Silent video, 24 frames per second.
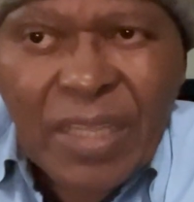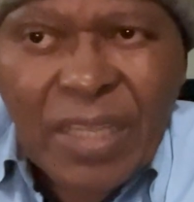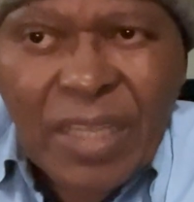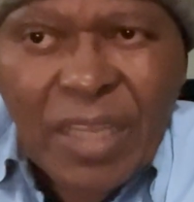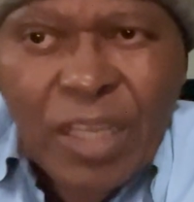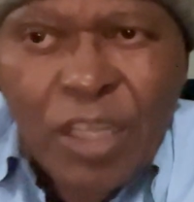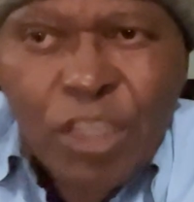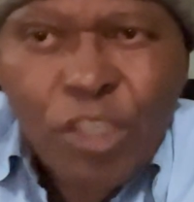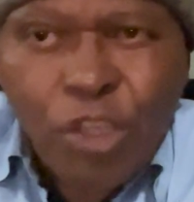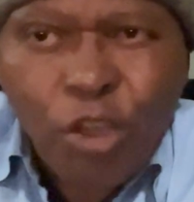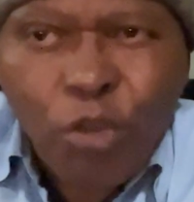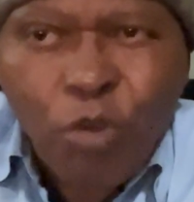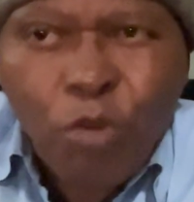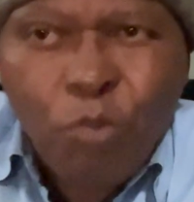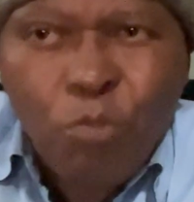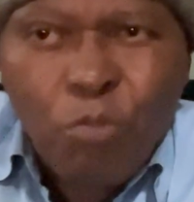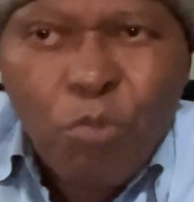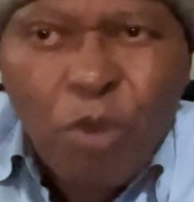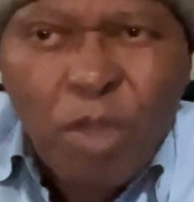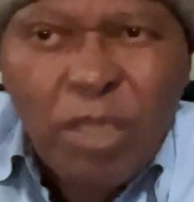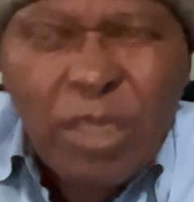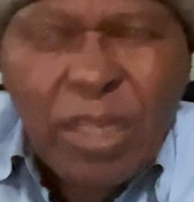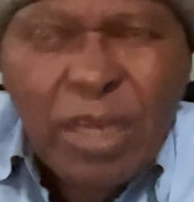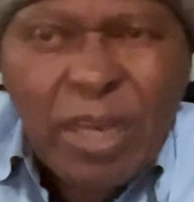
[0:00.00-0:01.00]
So
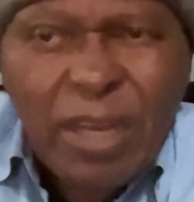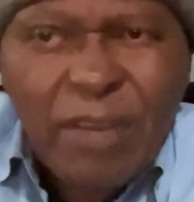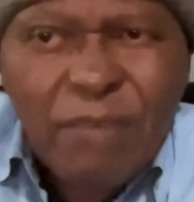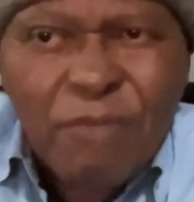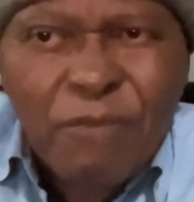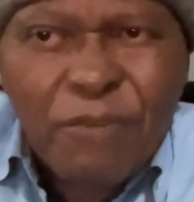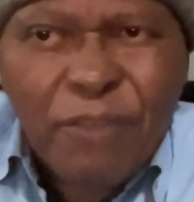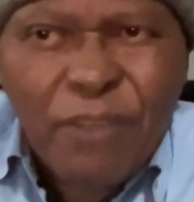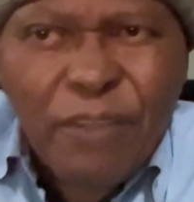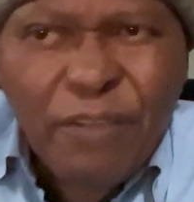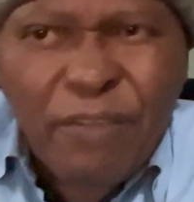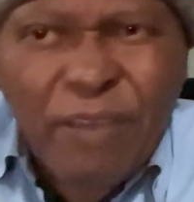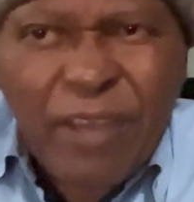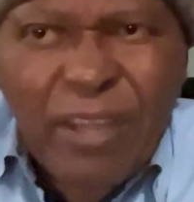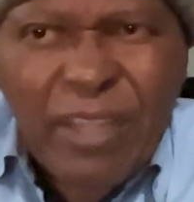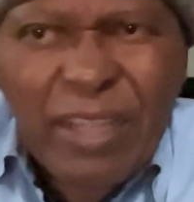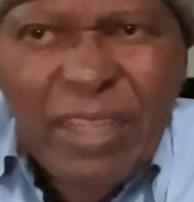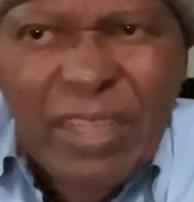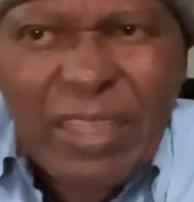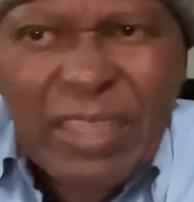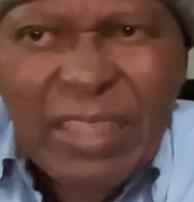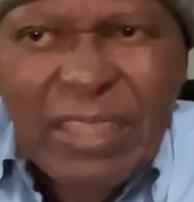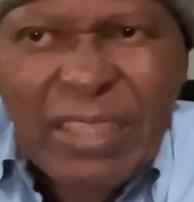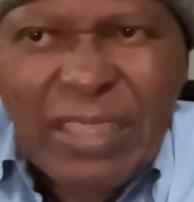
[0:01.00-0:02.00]
moderate fever.
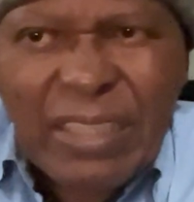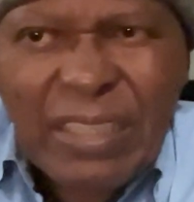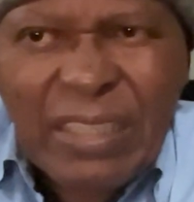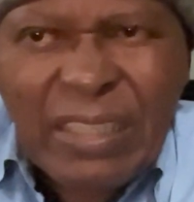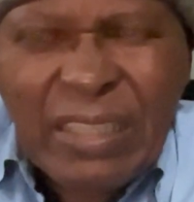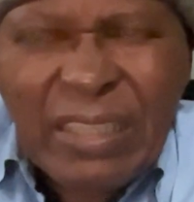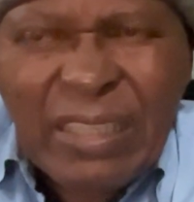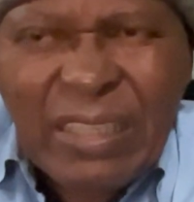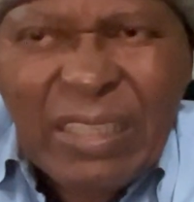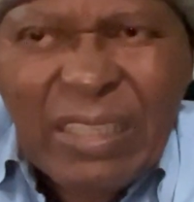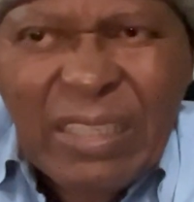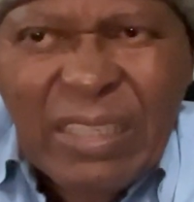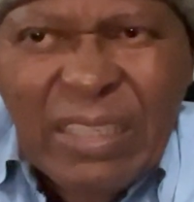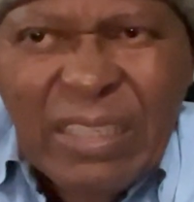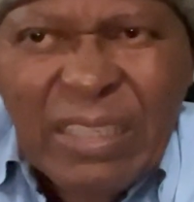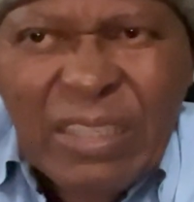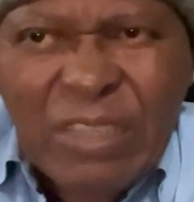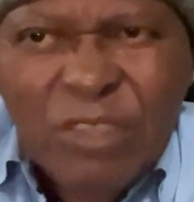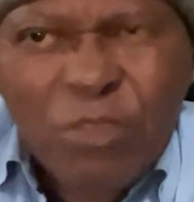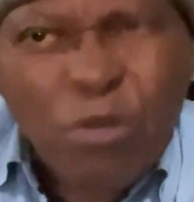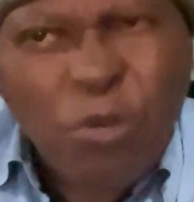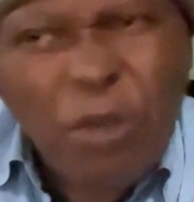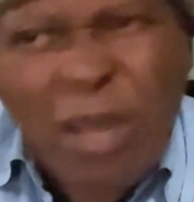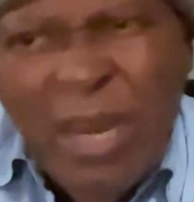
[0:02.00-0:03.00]

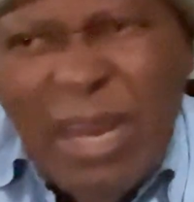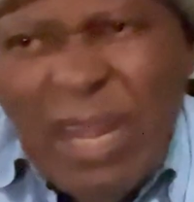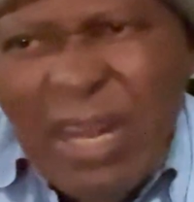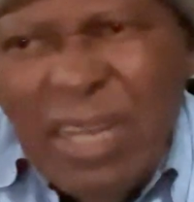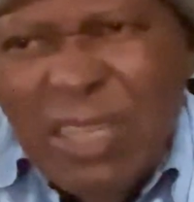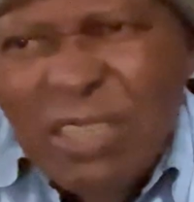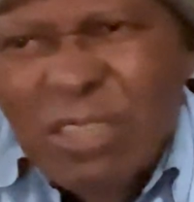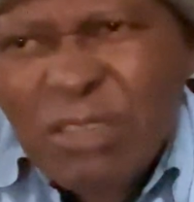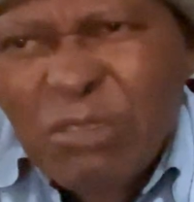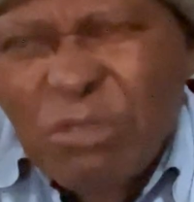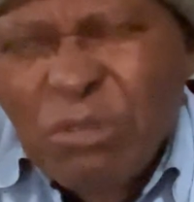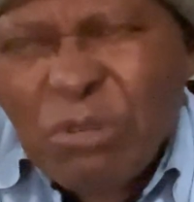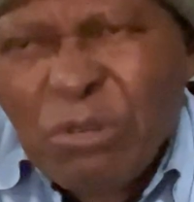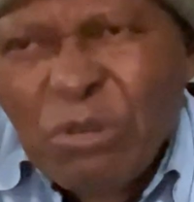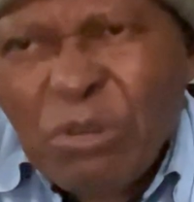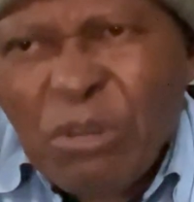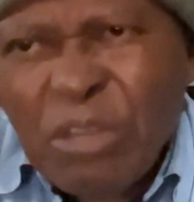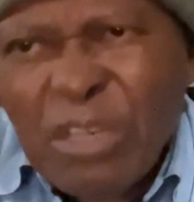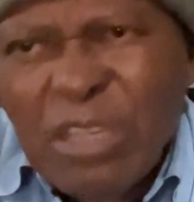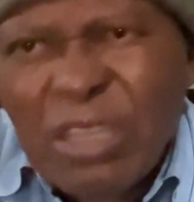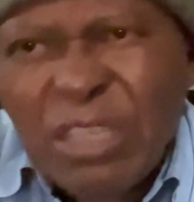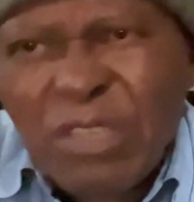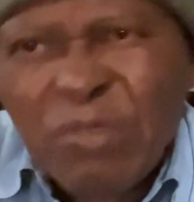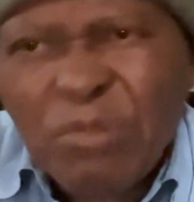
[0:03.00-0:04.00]
So what else do you
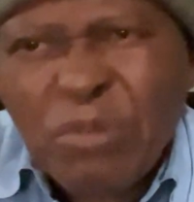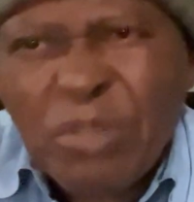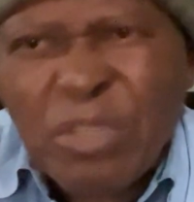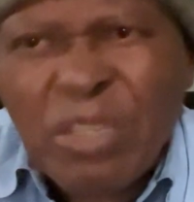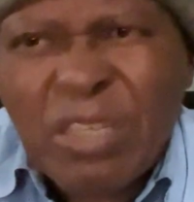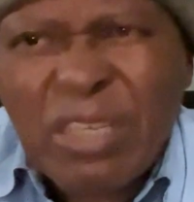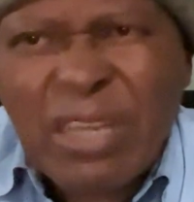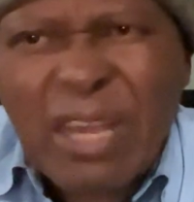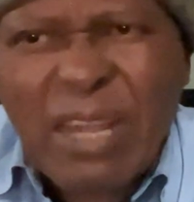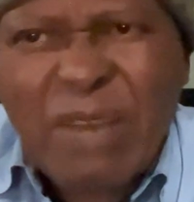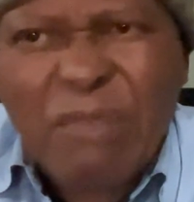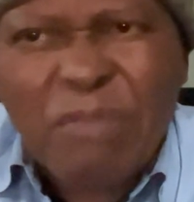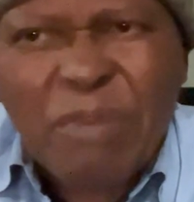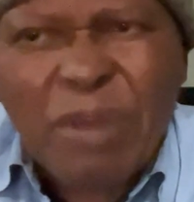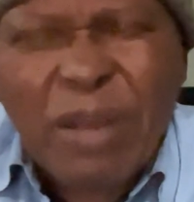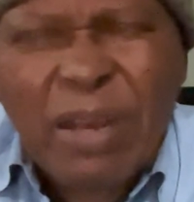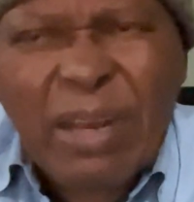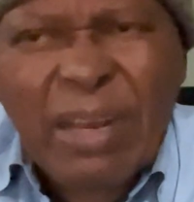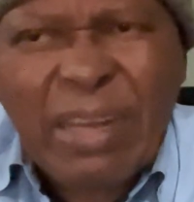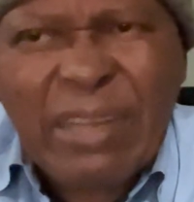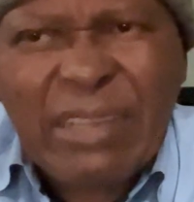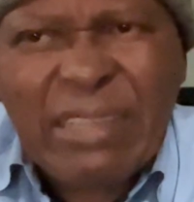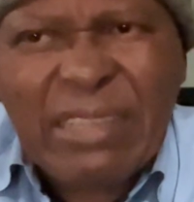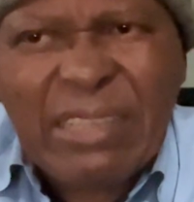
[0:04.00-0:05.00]
notice with
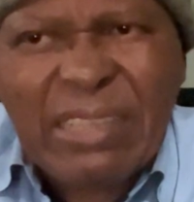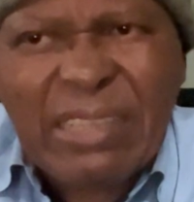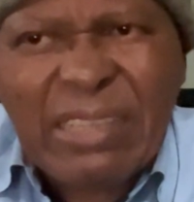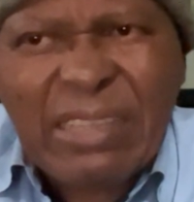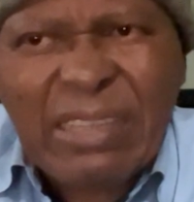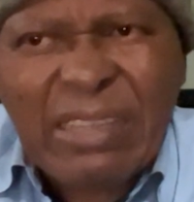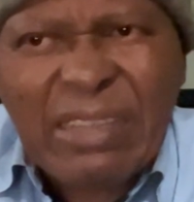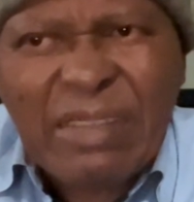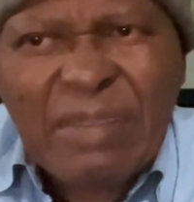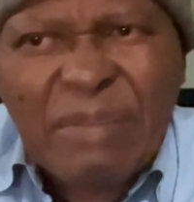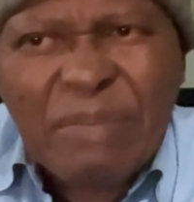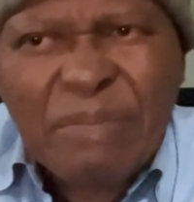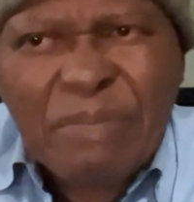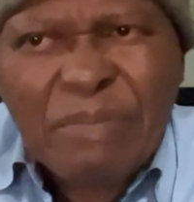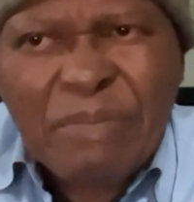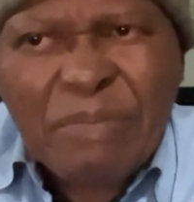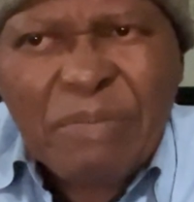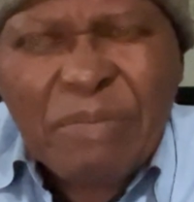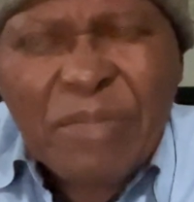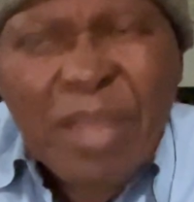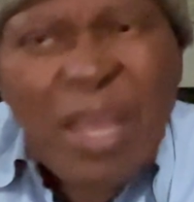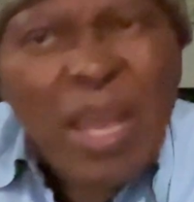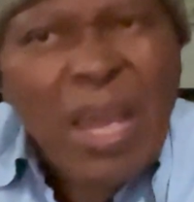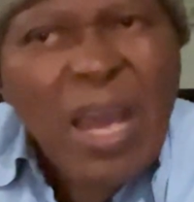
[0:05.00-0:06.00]
non-paralytic?
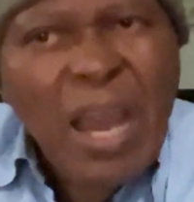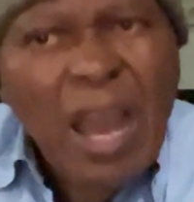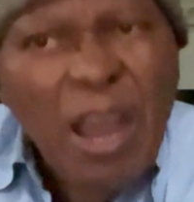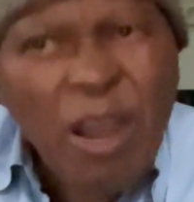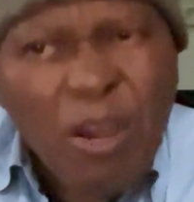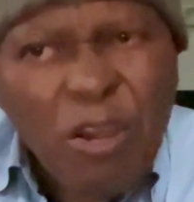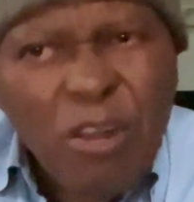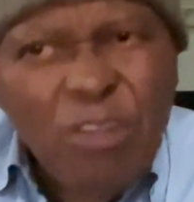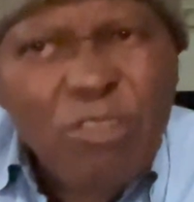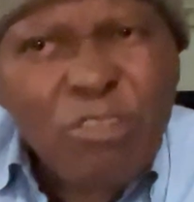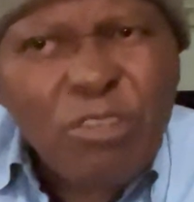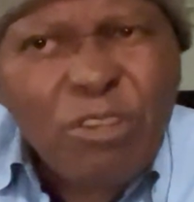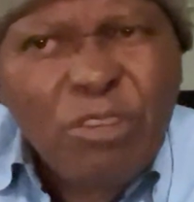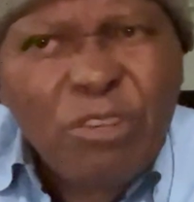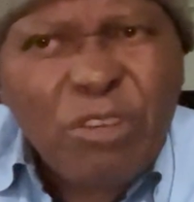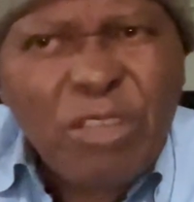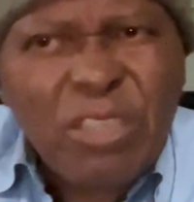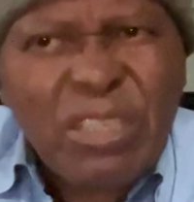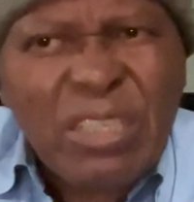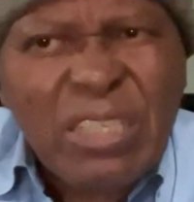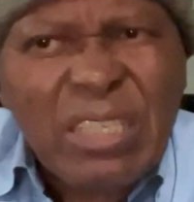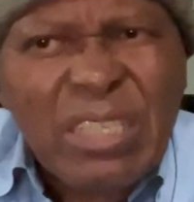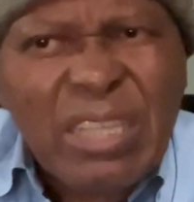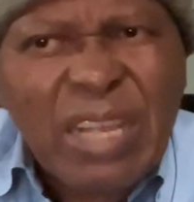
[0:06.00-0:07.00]
I also
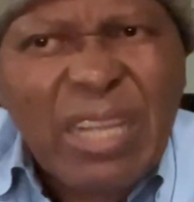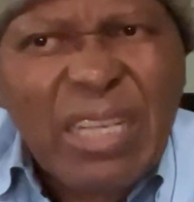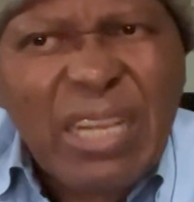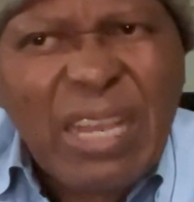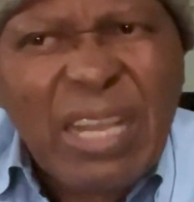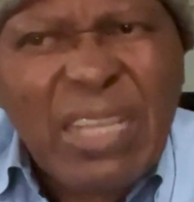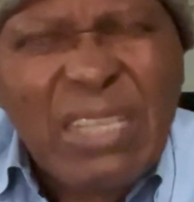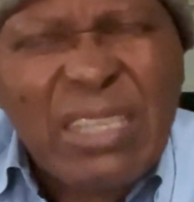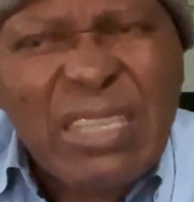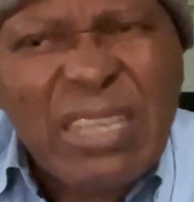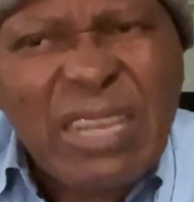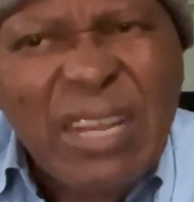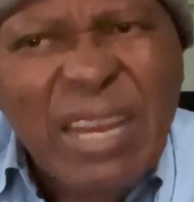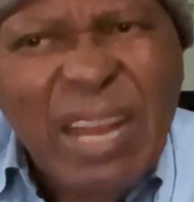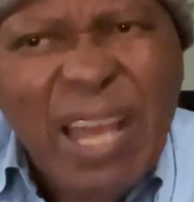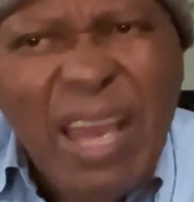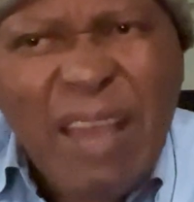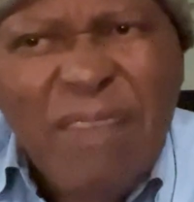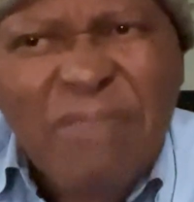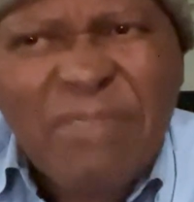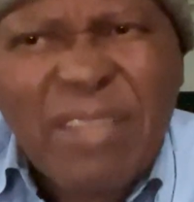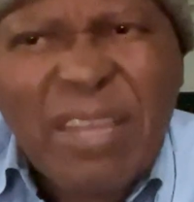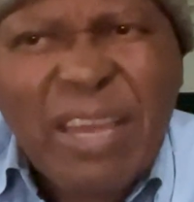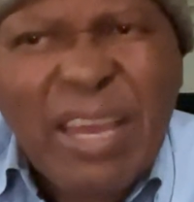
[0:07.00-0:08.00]
noticed that I still
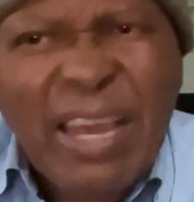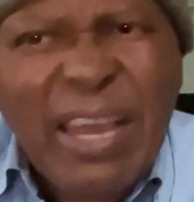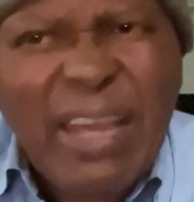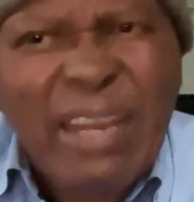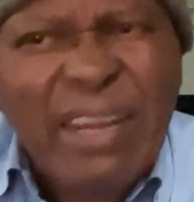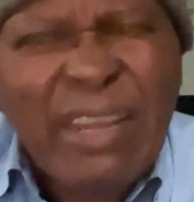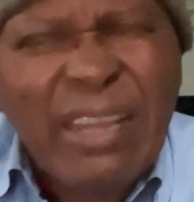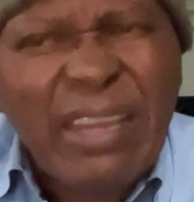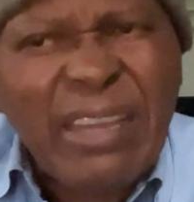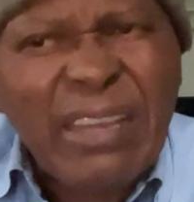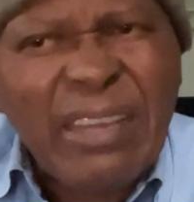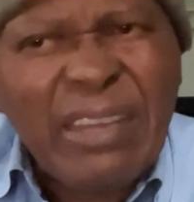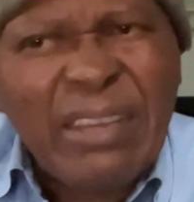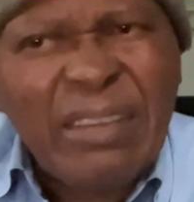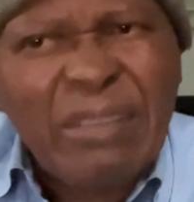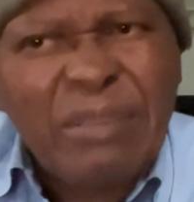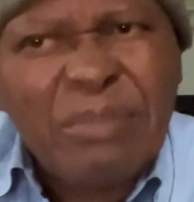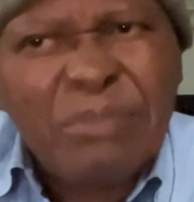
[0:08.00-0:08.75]
have the headache.